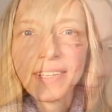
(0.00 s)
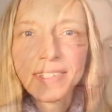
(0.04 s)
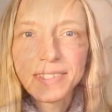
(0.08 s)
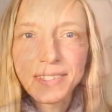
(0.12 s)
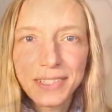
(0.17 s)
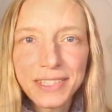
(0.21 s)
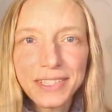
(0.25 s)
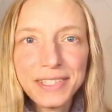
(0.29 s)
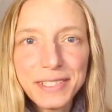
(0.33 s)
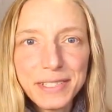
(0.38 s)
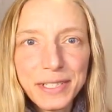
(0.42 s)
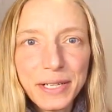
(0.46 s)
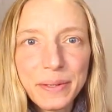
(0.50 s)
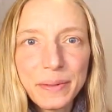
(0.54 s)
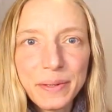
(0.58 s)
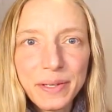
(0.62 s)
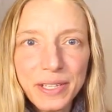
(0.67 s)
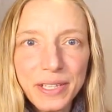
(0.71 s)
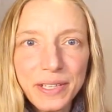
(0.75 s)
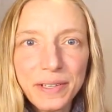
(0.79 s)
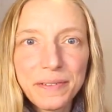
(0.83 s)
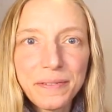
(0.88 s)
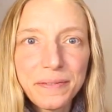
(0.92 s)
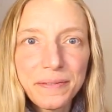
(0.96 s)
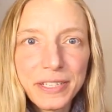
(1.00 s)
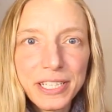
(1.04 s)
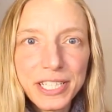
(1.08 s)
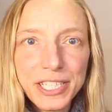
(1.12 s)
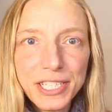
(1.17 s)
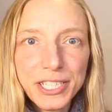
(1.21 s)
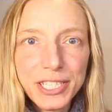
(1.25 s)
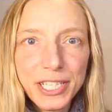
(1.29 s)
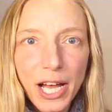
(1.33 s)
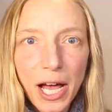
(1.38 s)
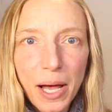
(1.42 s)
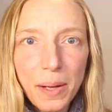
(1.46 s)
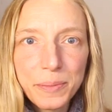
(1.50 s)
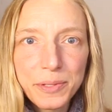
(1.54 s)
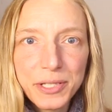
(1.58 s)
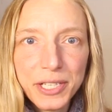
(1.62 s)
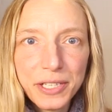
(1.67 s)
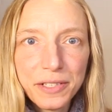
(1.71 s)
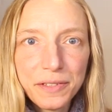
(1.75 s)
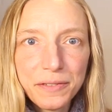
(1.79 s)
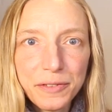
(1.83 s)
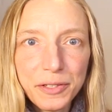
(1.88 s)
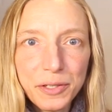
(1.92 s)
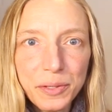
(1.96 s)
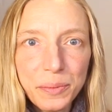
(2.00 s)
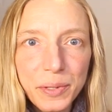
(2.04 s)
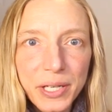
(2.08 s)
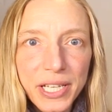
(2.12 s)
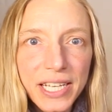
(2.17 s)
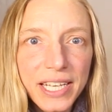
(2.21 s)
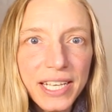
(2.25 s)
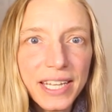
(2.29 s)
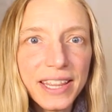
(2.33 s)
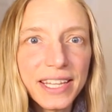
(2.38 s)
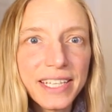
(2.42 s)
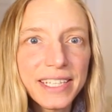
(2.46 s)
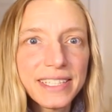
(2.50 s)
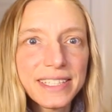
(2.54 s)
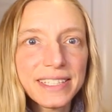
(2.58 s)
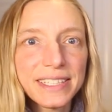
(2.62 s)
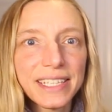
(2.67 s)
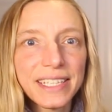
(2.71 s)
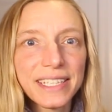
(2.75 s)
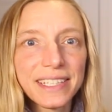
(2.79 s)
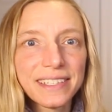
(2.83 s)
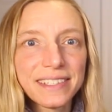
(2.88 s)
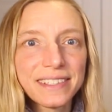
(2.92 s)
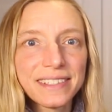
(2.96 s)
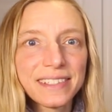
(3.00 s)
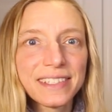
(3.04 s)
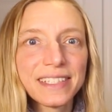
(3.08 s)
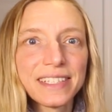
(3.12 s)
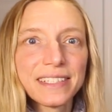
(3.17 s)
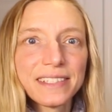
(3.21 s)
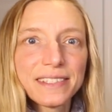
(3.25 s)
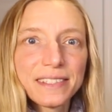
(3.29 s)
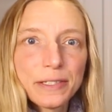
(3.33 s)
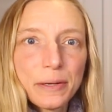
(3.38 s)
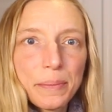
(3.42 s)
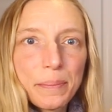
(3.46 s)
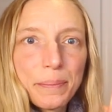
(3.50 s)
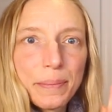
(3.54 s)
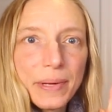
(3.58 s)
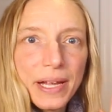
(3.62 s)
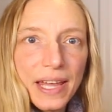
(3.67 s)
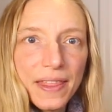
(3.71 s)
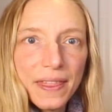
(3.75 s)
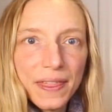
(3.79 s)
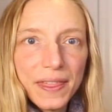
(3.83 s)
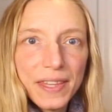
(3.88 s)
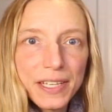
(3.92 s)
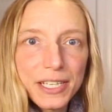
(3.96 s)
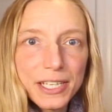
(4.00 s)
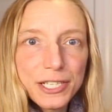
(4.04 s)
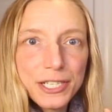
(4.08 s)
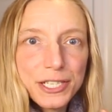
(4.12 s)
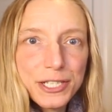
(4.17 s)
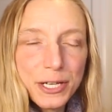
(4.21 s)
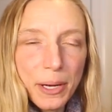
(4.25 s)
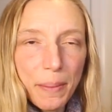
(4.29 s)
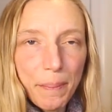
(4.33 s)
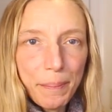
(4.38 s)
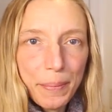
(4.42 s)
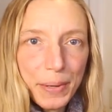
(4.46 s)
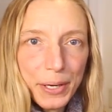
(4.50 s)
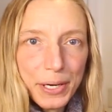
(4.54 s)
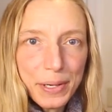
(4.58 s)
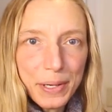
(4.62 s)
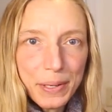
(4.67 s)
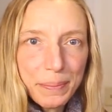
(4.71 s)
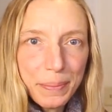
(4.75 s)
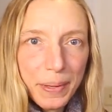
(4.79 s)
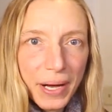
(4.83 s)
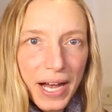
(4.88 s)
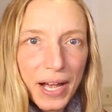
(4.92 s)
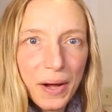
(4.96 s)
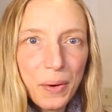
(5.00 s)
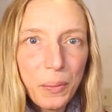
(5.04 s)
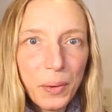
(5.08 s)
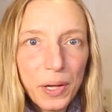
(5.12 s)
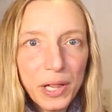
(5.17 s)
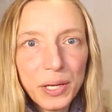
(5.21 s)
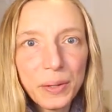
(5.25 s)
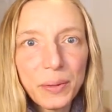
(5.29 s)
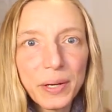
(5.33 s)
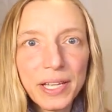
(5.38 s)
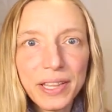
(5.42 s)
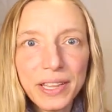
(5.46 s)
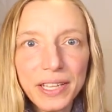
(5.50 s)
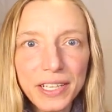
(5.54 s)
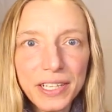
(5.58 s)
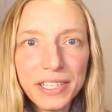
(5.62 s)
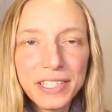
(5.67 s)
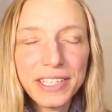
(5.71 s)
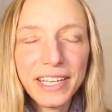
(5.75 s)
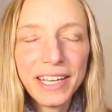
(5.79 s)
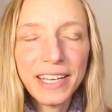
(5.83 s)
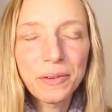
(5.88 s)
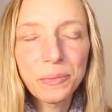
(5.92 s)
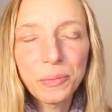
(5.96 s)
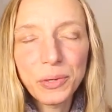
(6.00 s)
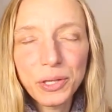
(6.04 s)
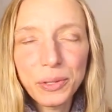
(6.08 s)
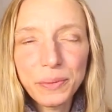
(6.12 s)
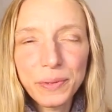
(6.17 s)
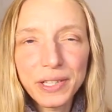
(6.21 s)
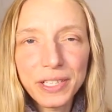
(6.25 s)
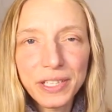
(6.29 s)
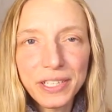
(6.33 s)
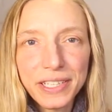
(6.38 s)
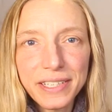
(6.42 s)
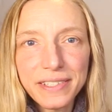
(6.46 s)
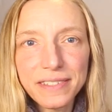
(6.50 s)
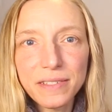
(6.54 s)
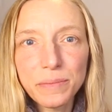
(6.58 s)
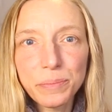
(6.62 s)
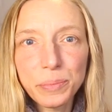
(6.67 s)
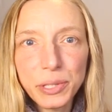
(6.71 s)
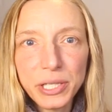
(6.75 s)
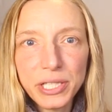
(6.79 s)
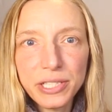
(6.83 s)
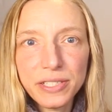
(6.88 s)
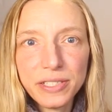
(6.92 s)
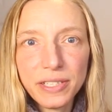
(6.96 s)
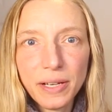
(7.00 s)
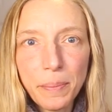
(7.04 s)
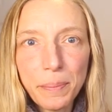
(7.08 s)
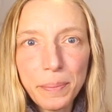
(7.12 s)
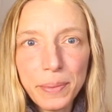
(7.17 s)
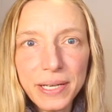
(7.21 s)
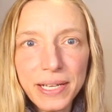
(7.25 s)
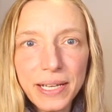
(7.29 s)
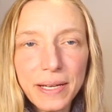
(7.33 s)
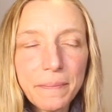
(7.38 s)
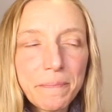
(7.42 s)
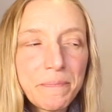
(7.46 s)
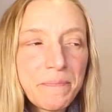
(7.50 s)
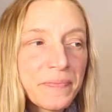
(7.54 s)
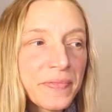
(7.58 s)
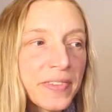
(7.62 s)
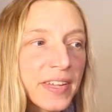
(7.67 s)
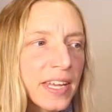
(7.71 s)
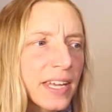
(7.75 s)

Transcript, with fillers: So let's start with the finished object for the week. This is the Samantha Jumper by Willow and Lark, and Willow and Lark is a British company.